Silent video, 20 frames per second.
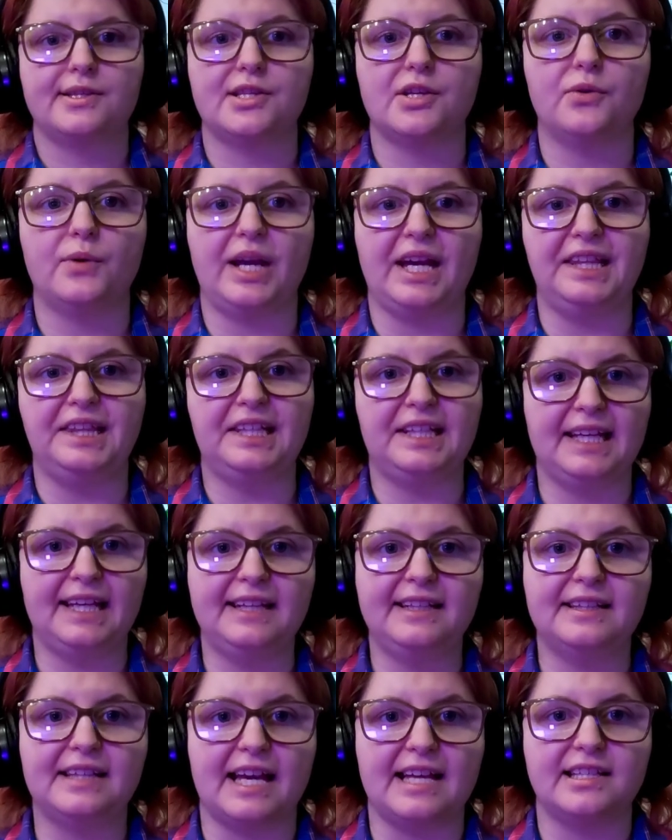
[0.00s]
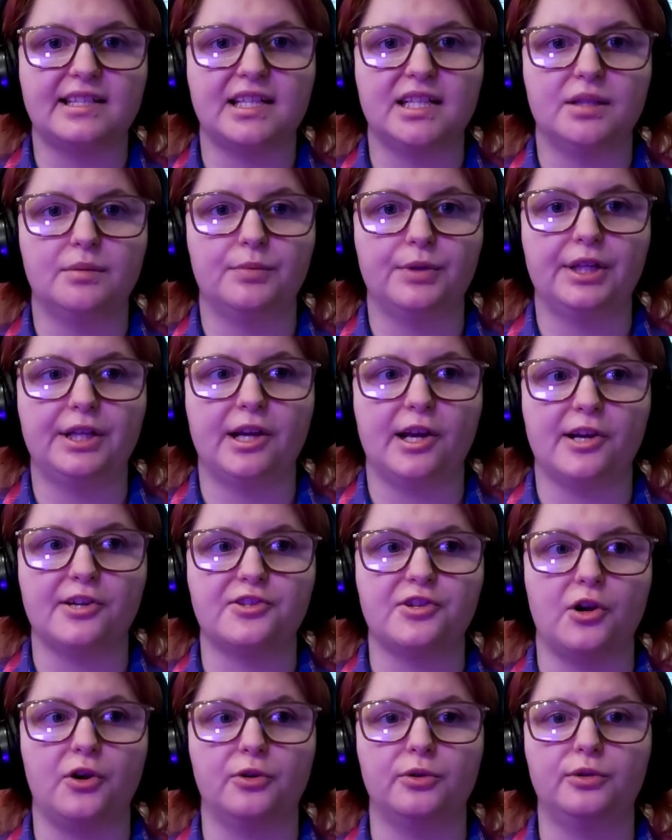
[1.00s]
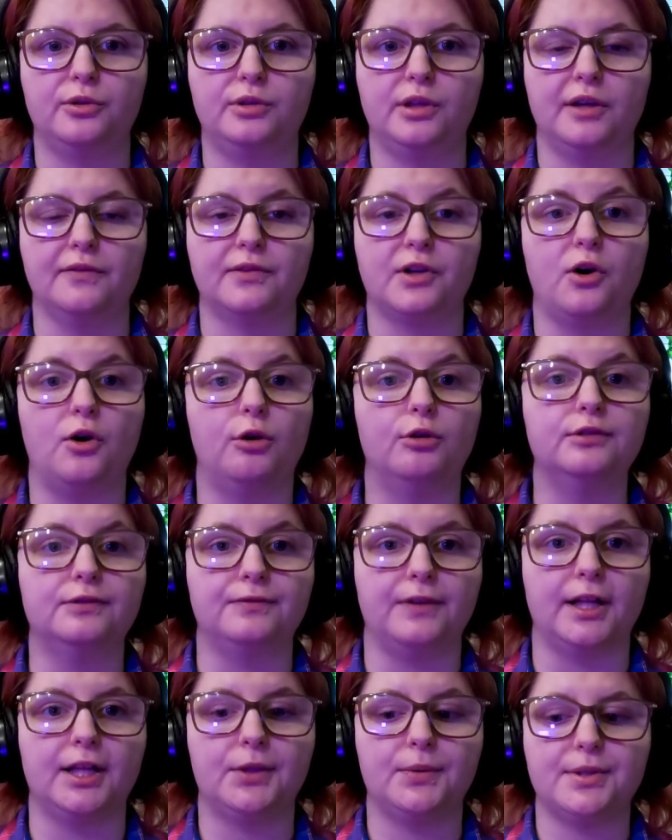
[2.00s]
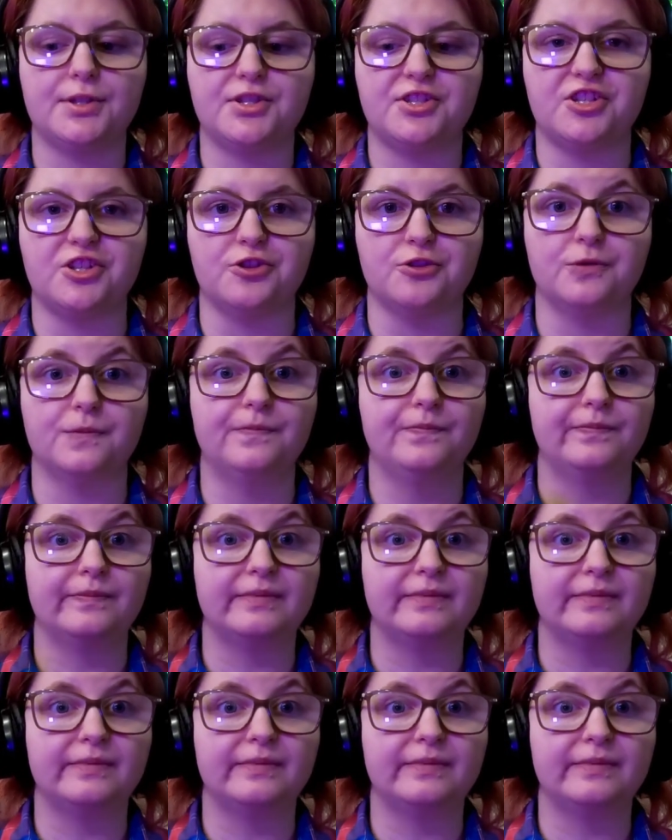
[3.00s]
So in the end, that's gonna bring our total of cult followers to